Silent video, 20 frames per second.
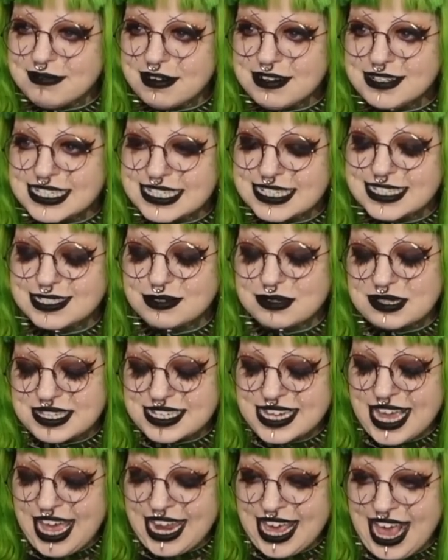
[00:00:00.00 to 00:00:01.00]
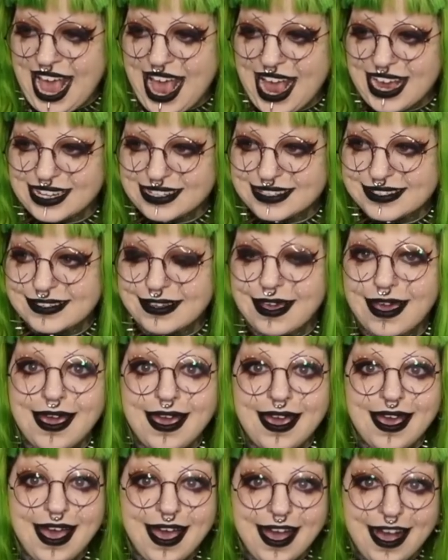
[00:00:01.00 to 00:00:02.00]
Motionless with tits.
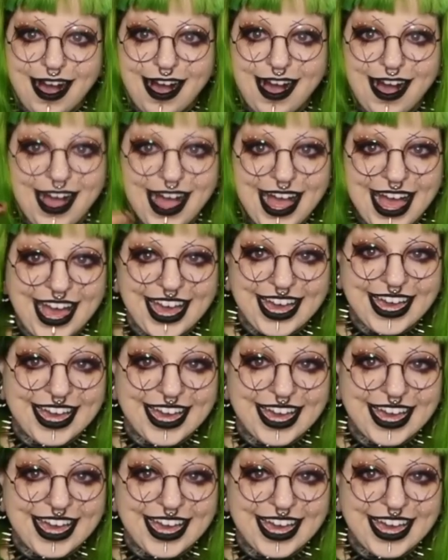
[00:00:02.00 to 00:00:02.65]
Hi.